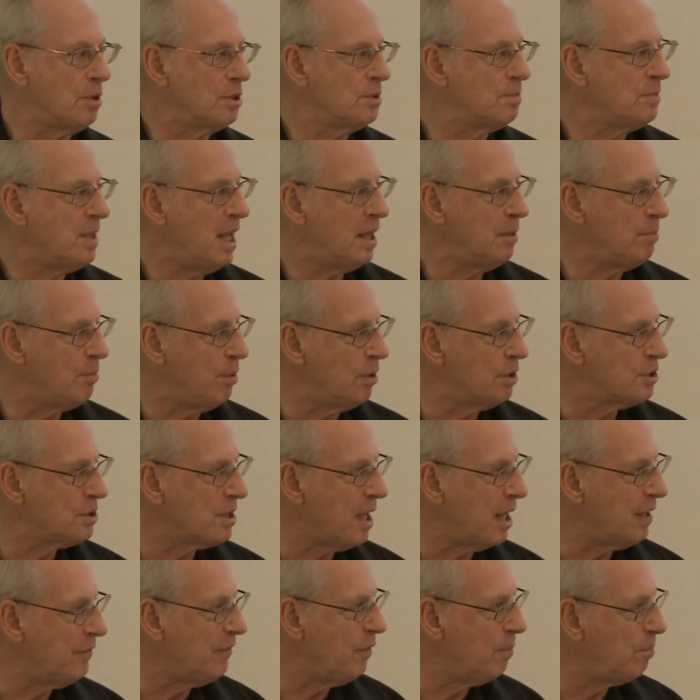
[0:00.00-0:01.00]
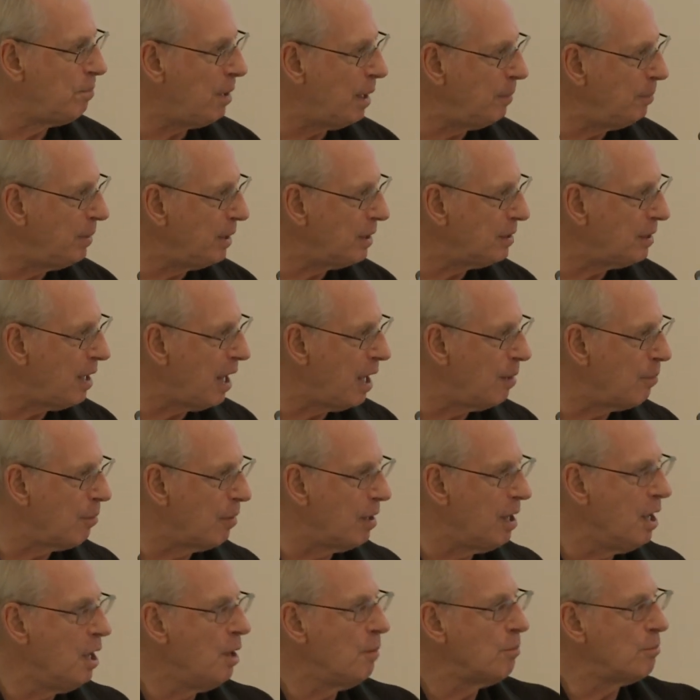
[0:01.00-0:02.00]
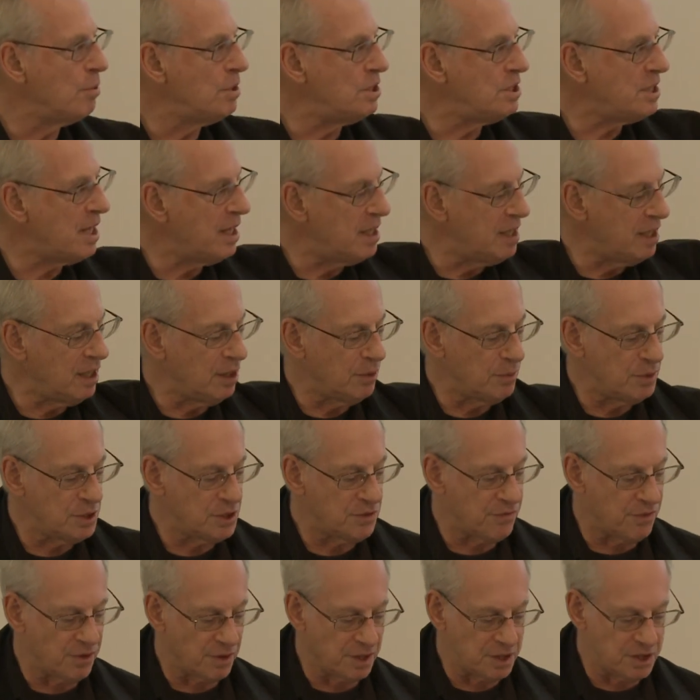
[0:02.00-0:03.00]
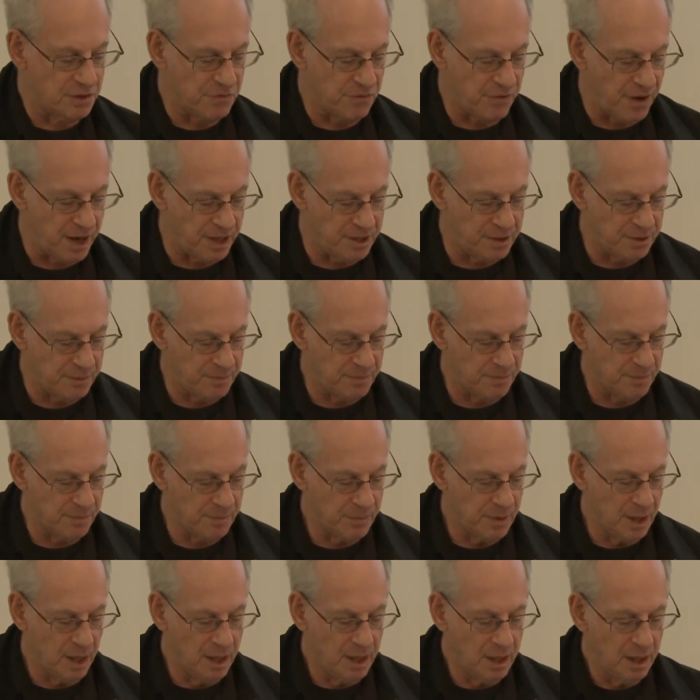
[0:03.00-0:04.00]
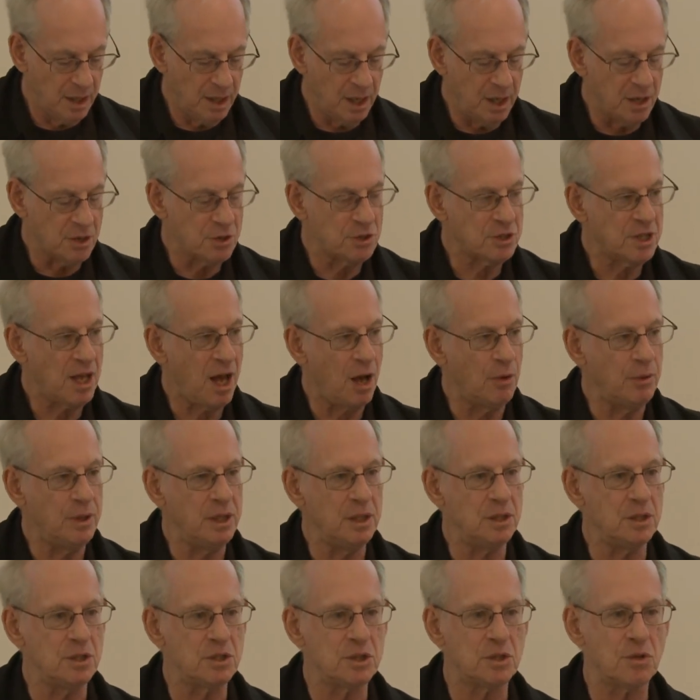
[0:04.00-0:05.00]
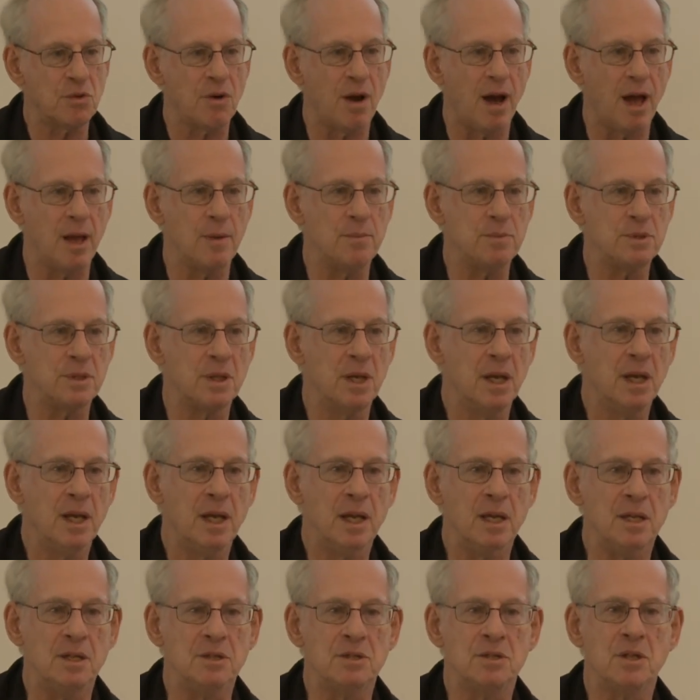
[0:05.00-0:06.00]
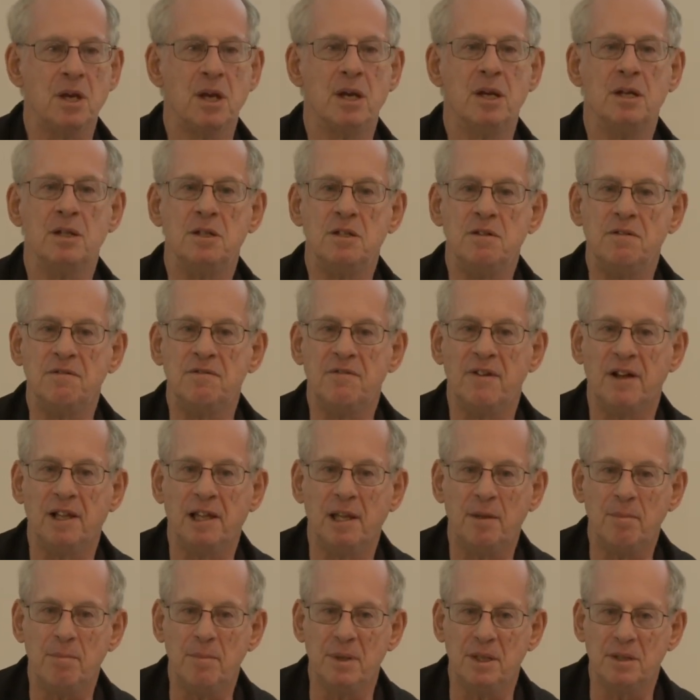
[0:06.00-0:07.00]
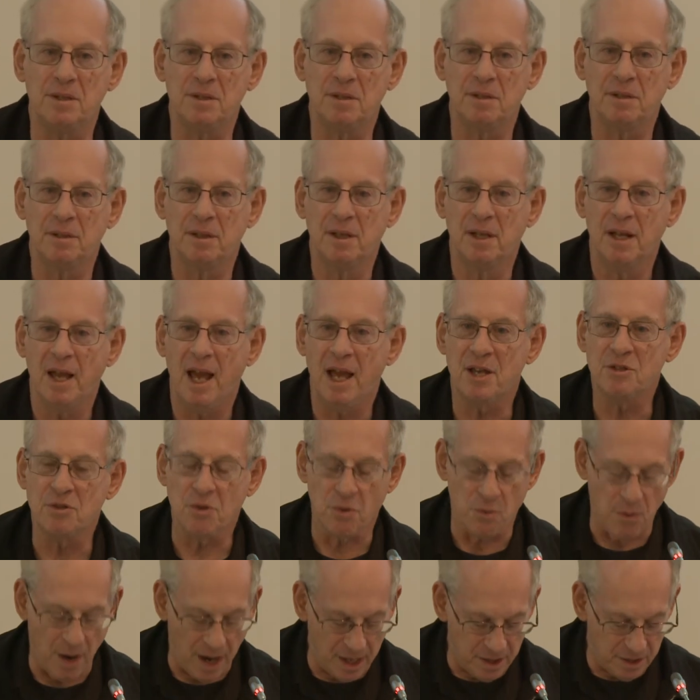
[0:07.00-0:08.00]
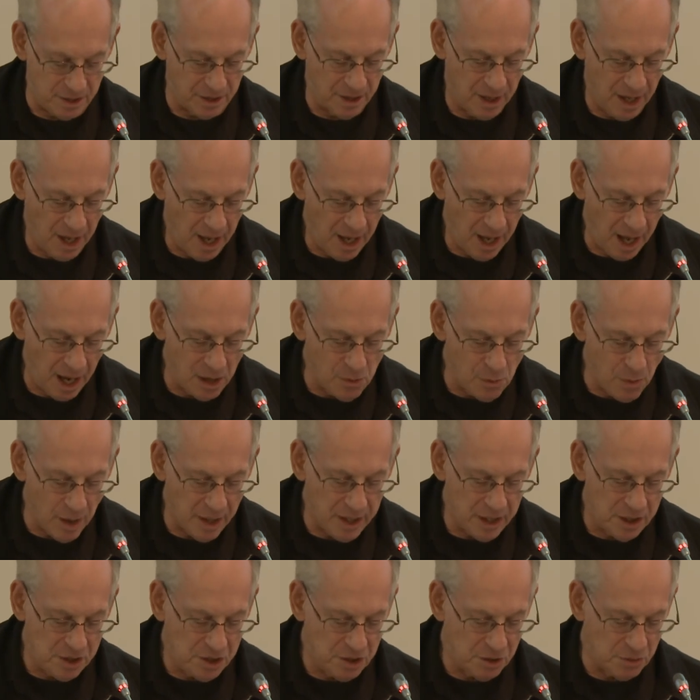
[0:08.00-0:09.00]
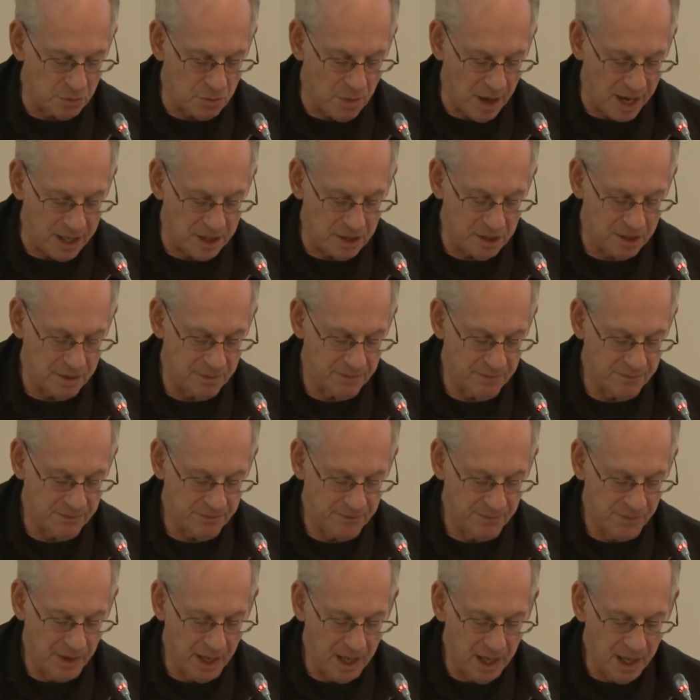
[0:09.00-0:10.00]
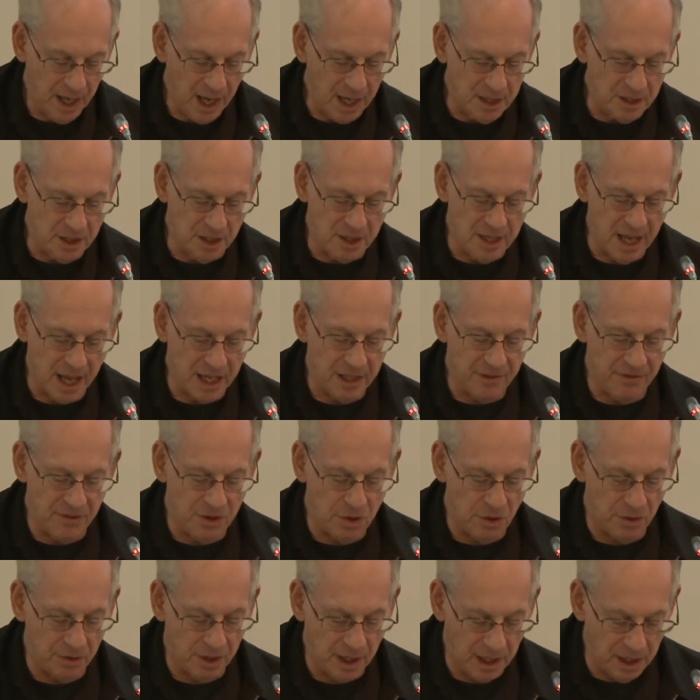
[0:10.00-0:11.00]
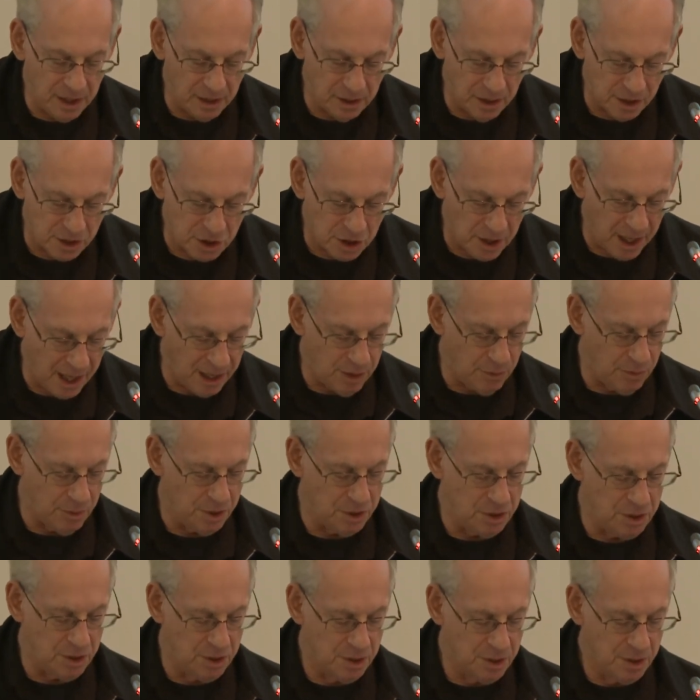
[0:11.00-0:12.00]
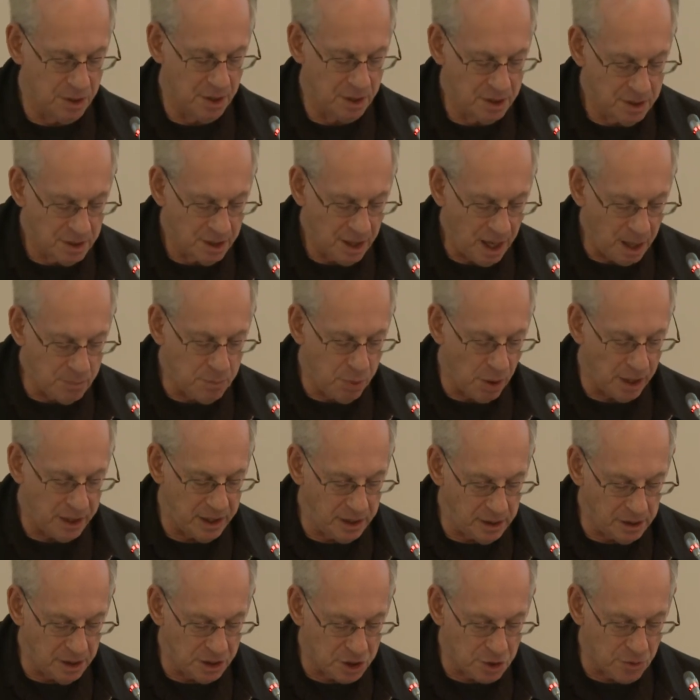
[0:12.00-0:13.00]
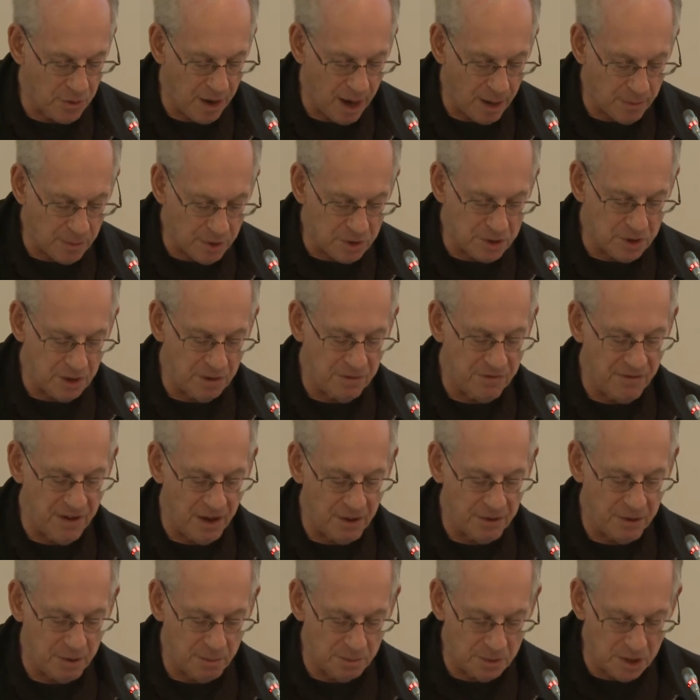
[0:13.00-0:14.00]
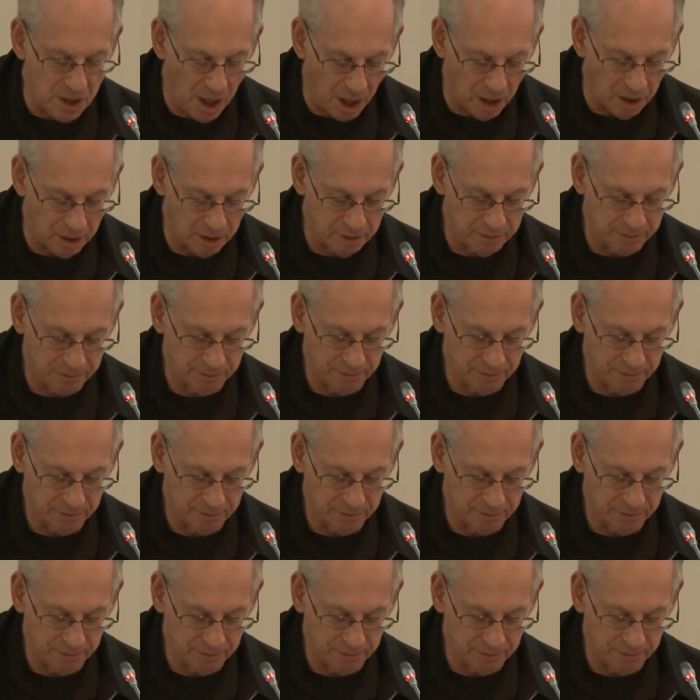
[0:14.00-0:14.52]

take books out of a public library pretending it was for his friend. Here's how he describes his development as a writer. I wanted to write and did not even know the English language. I bought English grammars and found them dull.